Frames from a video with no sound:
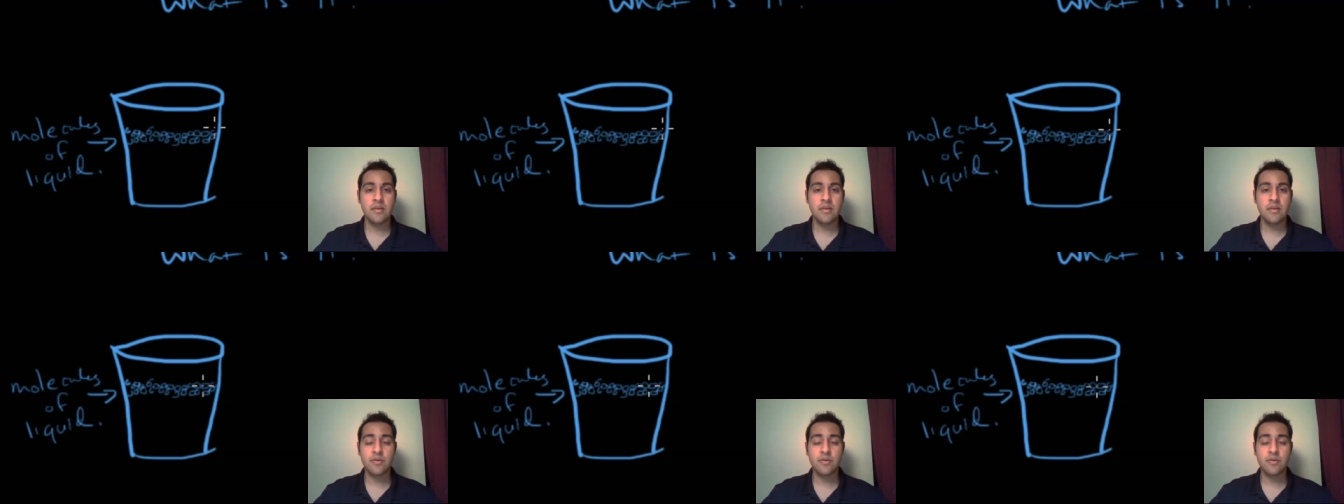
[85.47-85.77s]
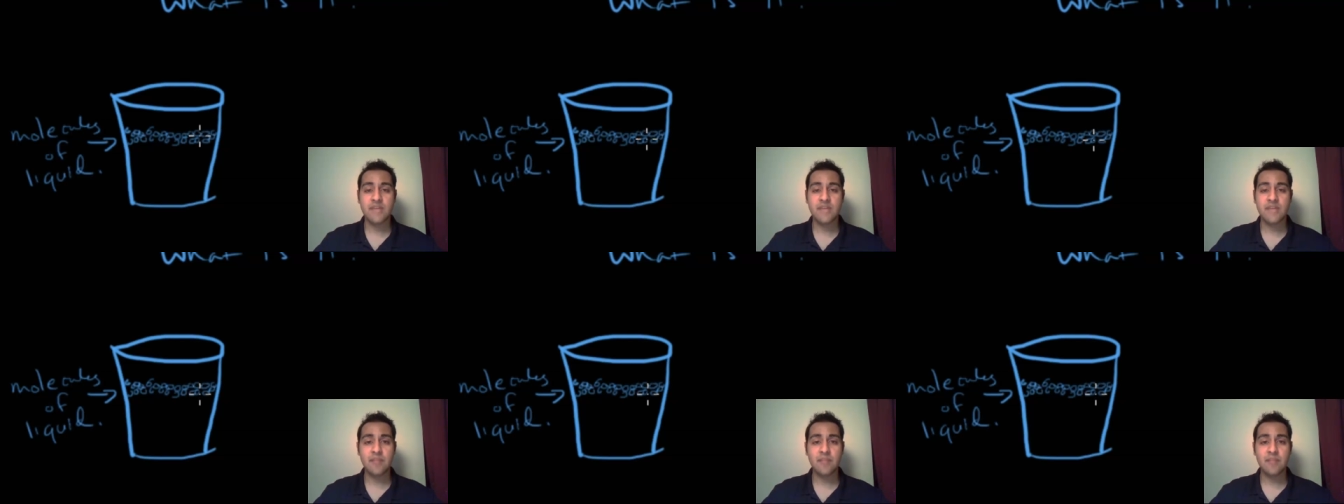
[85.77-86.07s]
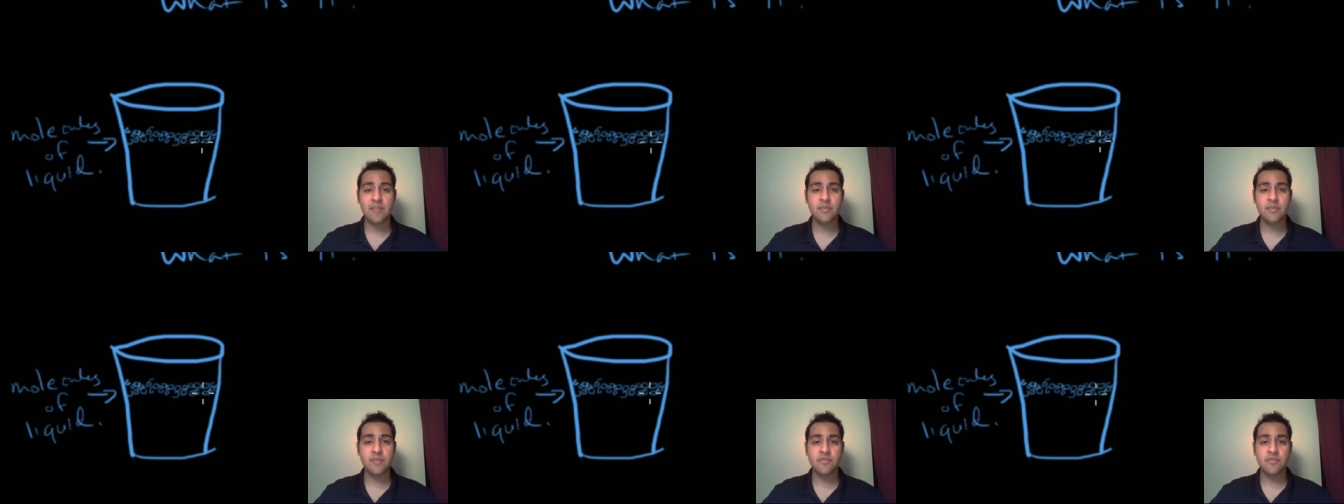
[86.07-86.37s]
Now what's
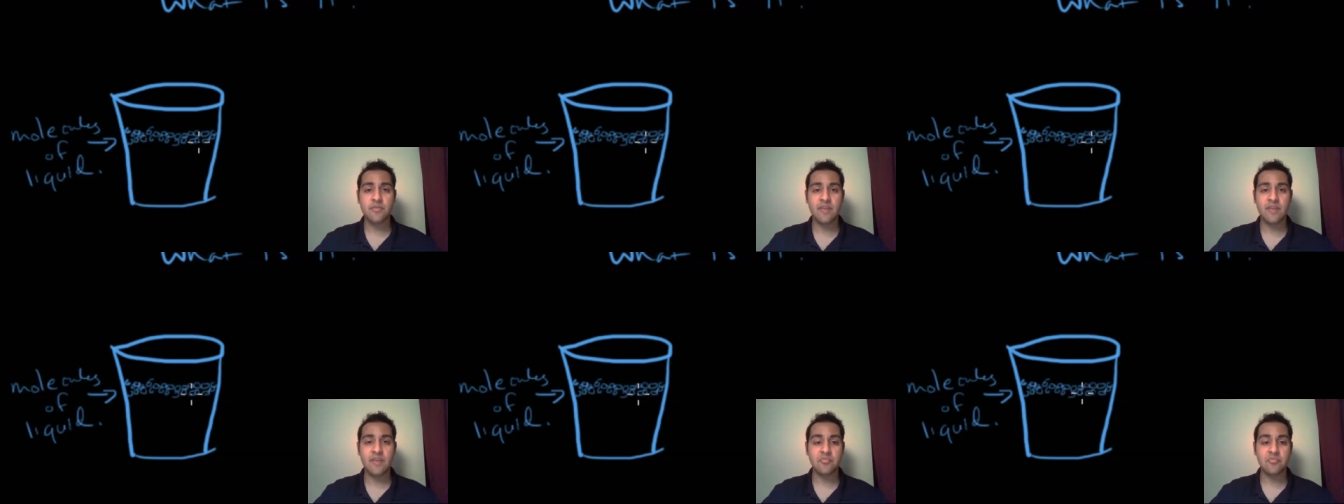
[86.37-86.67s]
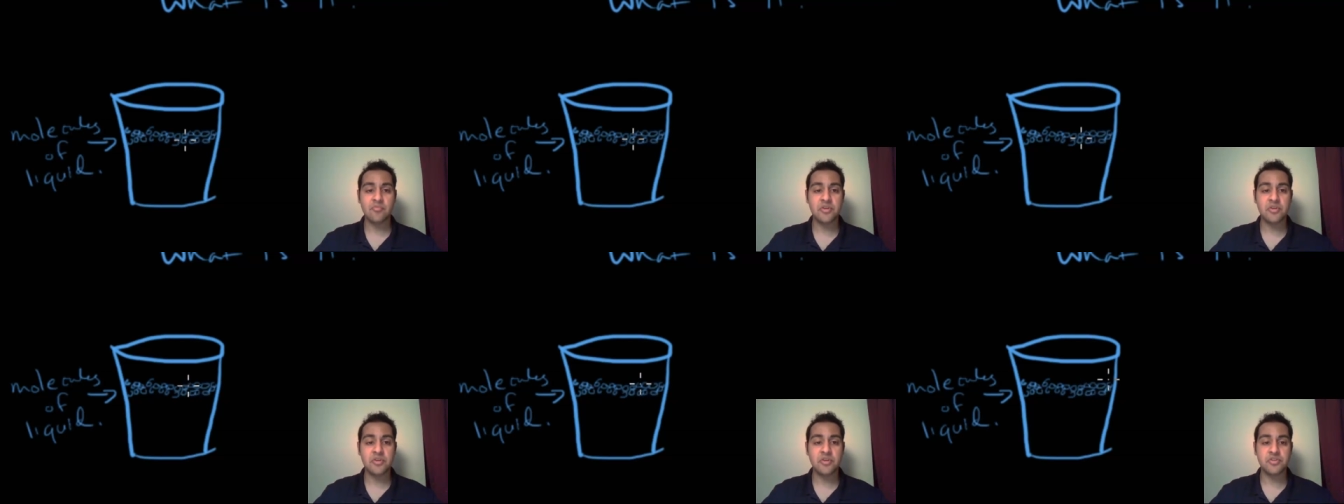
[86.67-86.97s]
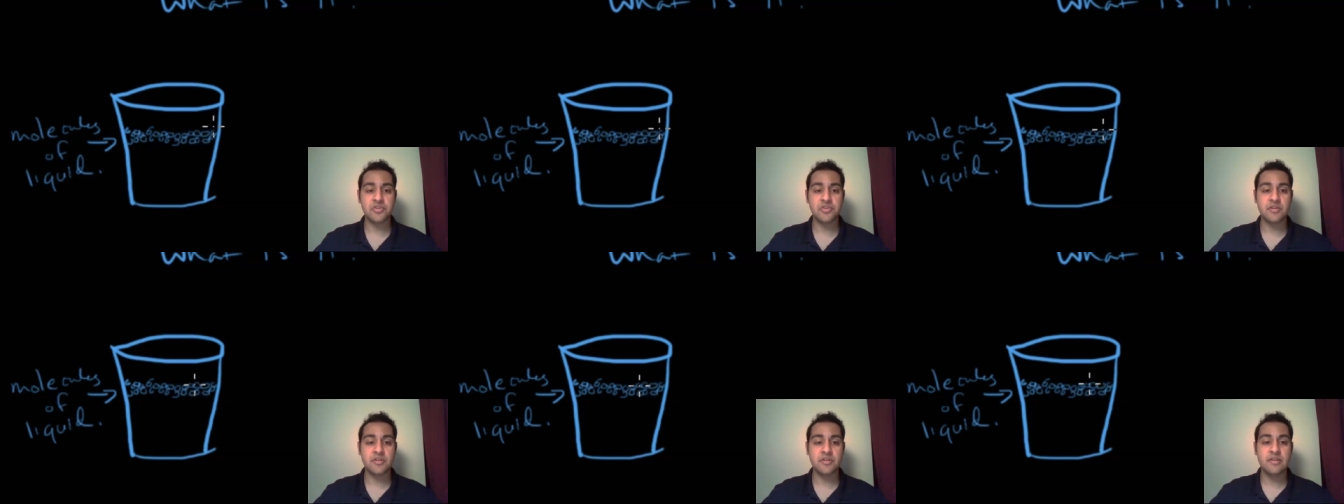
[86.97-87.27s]
happening with
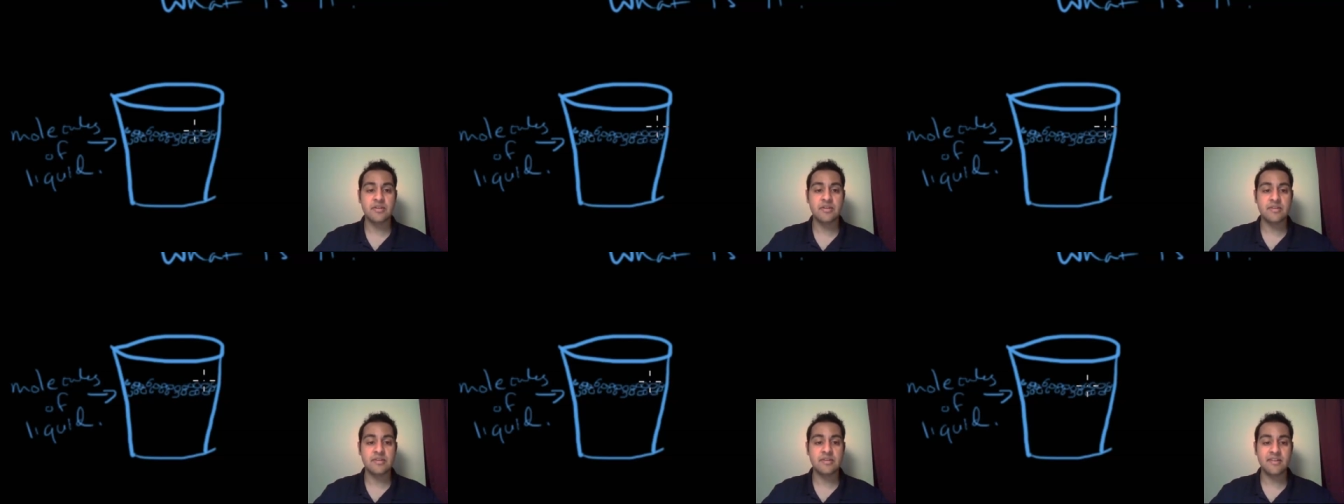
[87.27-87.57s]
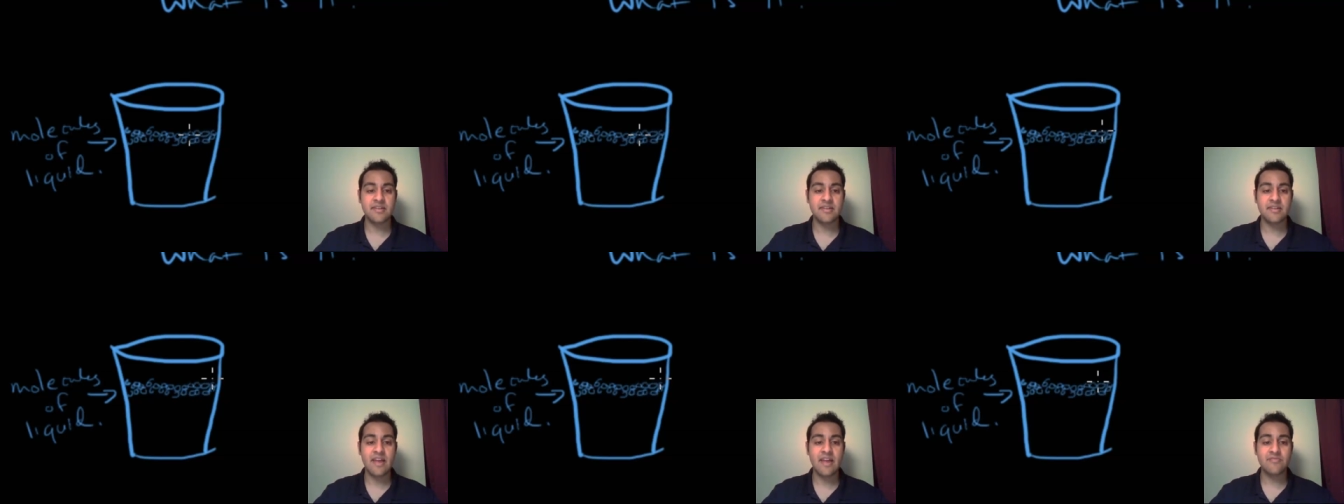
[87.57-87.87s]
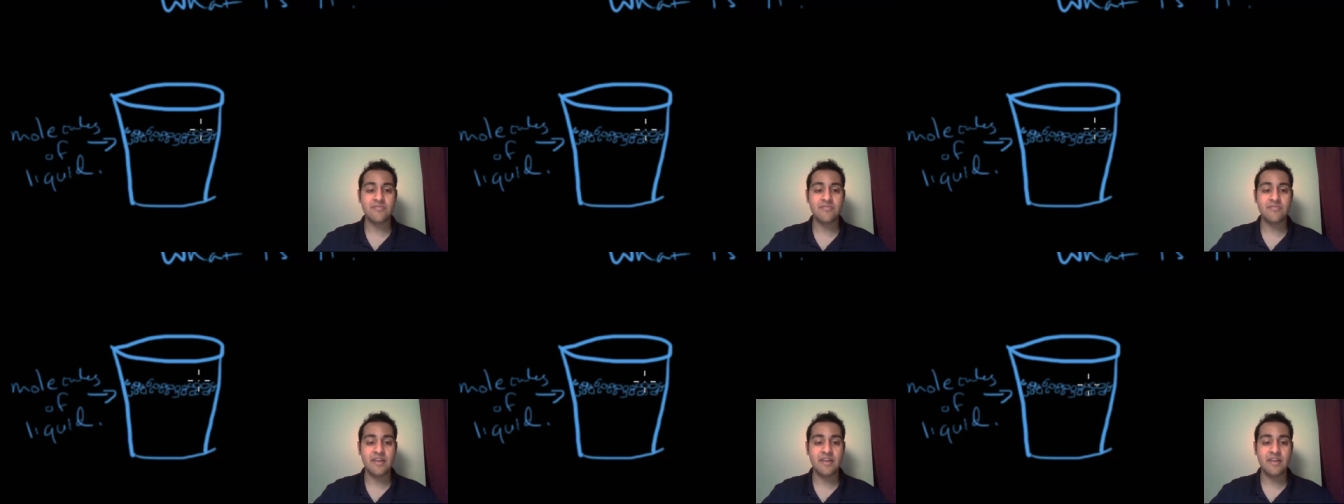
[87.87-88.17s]
evaporation is that
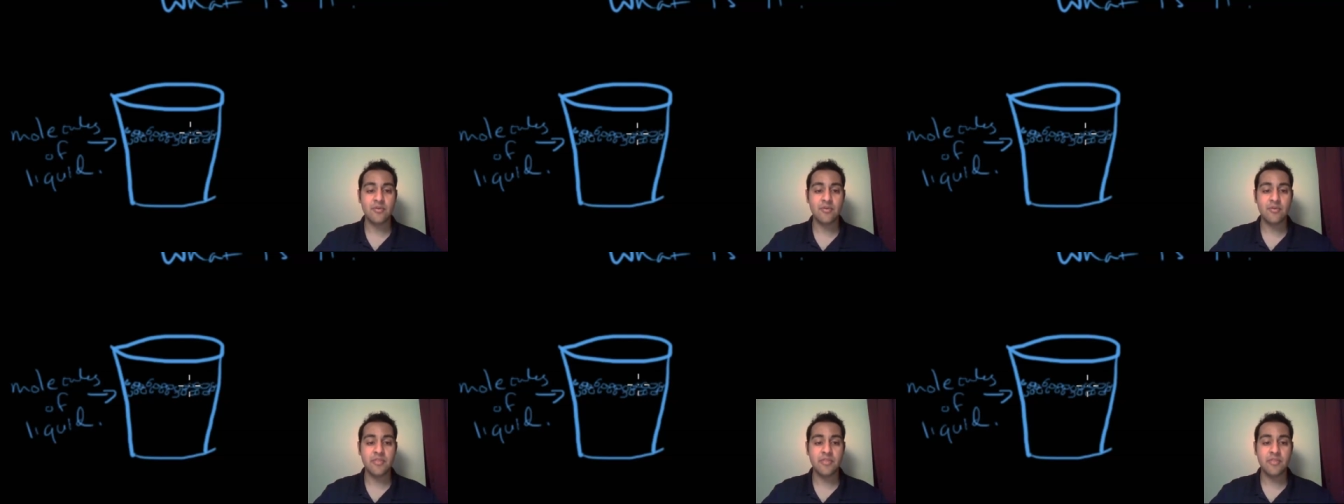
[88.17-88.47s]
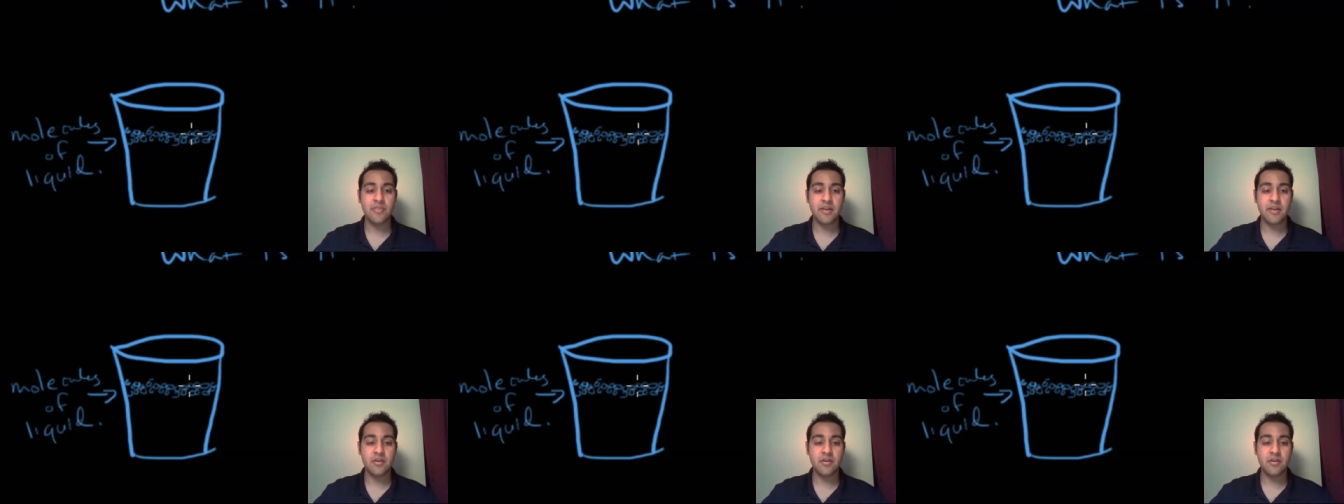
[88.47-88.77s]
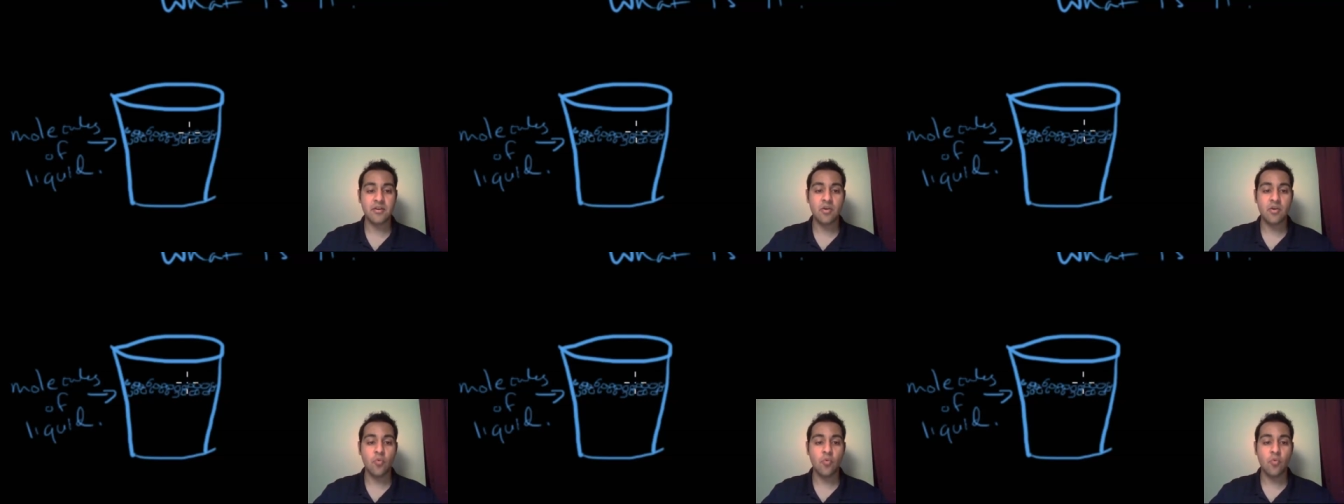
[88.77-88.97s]
every now and then